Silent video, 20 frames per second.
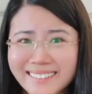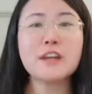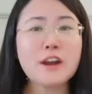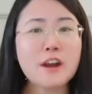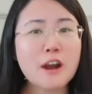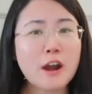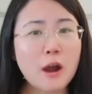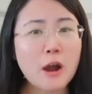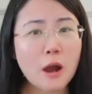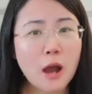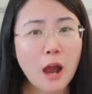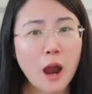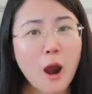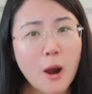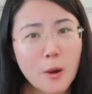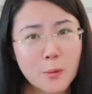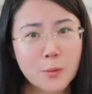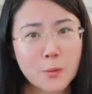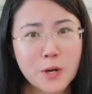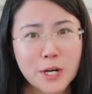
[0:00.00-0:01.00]
They're
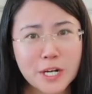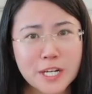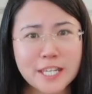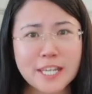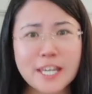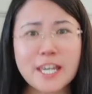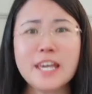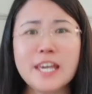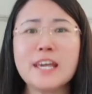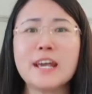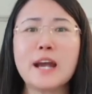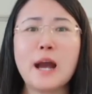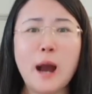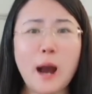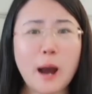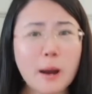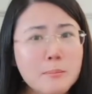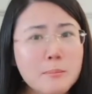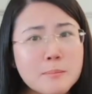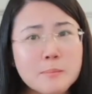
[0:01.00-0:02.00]
hardworking,
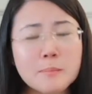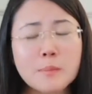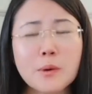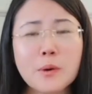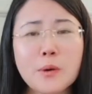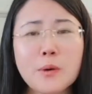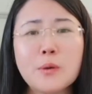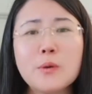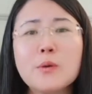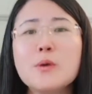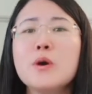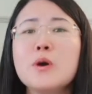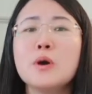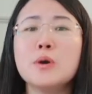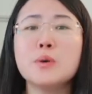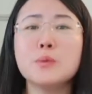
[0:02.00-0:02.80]
humble,